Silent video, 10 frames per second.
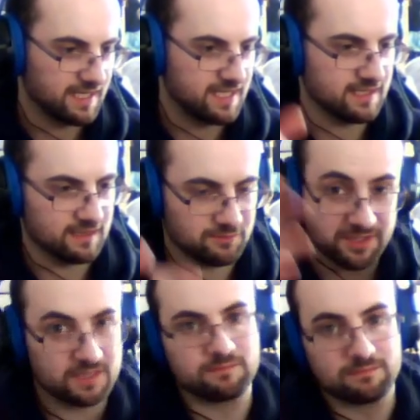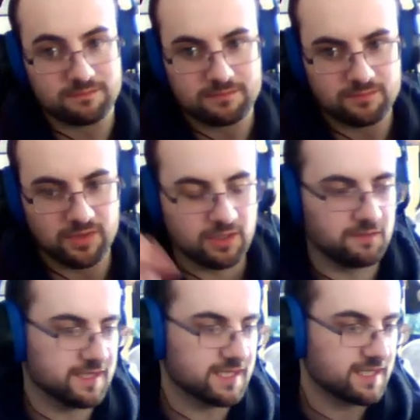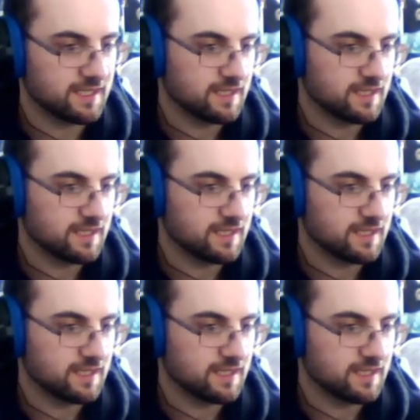and Healer, which is pretty obvious.